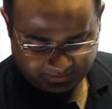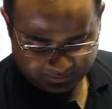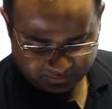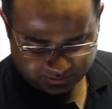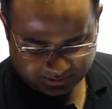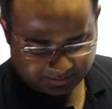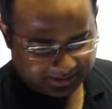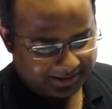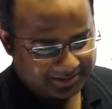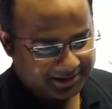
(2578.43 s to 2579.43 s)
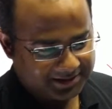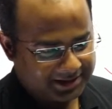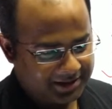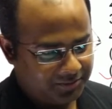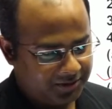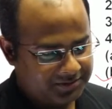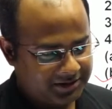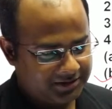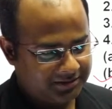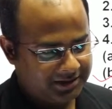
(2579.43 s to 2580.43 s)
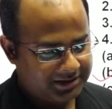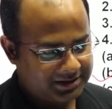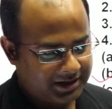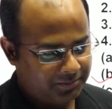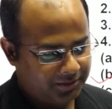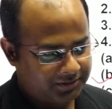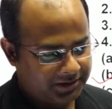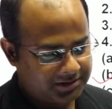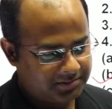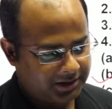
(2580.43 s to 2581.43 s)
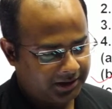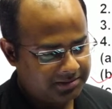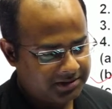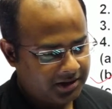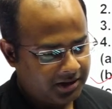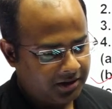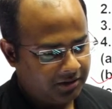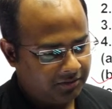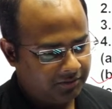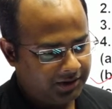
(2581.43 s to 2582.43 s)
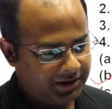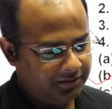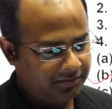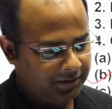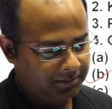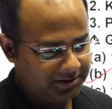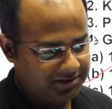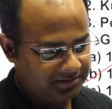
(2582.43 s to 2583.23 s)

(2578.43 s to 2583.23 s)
So sometimes this type of things becomes very famous.